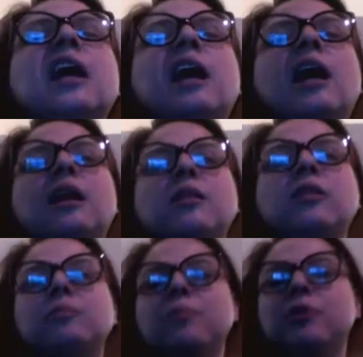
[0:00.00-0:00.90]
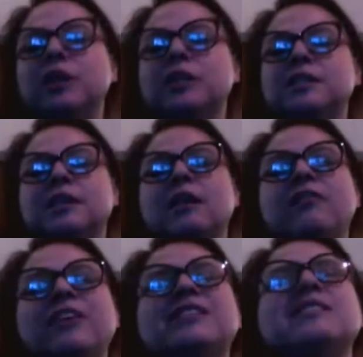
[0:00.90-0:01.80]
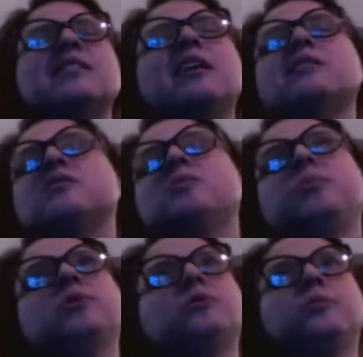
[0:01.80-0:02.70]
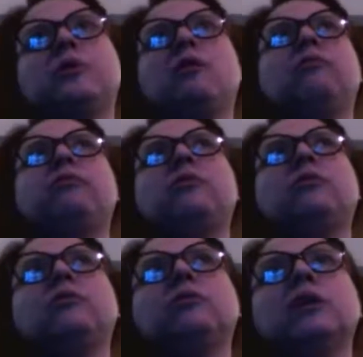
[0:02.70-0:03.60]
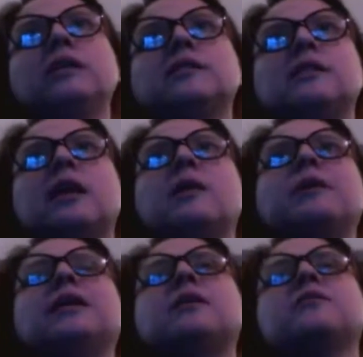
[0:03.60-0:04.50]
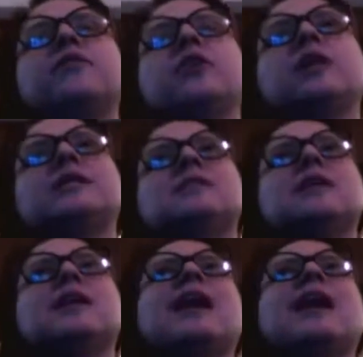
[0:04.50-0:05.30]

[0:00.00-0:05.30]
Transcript: Yeah, the book itself, it's not super duper helpful. It's not, I mean, as far as